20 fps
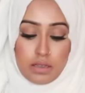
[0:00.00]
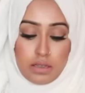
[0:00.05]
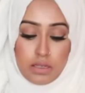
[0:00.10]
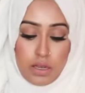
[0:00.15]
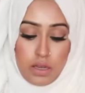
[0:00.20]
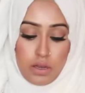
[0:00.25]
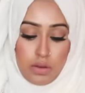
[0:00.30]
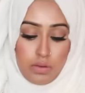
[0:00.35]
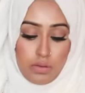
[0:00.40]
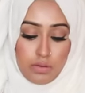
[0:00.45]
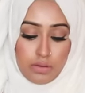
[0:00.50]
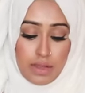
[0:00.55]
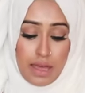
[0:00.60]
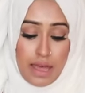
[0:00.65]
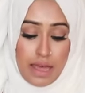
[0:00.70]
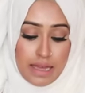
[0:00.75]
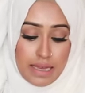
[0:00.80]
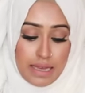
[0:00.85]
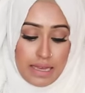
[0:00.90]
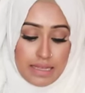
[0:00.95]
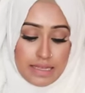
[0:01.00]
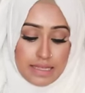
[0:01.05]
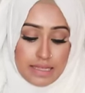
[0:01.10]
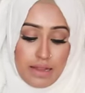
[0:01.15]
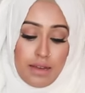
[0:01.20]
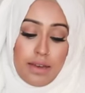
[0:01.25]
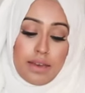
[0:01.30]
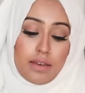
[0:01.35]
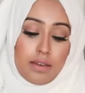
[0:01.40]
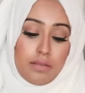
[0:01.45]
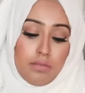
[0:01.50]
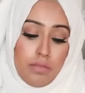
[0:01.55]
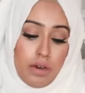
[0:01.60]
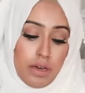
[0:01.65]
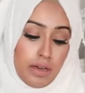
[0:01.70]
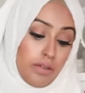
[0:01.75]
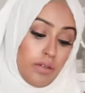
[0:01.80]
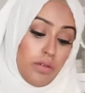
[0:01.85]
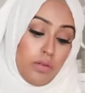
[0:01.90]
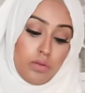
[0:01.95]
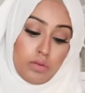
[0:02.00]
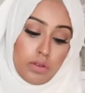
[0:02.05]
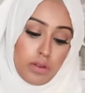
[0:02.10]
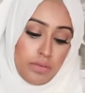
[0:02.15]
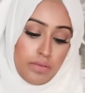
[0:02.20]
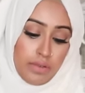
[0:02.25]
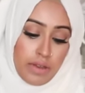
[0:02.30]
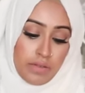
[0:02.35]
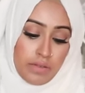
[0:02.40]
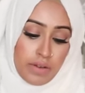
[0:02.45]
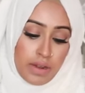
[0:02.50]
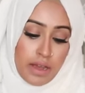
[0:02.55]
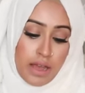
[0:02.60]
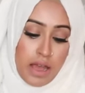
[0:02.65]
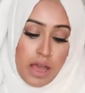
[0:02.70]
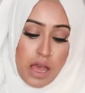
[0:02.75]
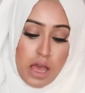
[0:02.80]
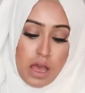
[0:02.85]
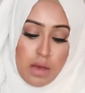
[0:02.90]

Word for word: So that is like my all-time favourite.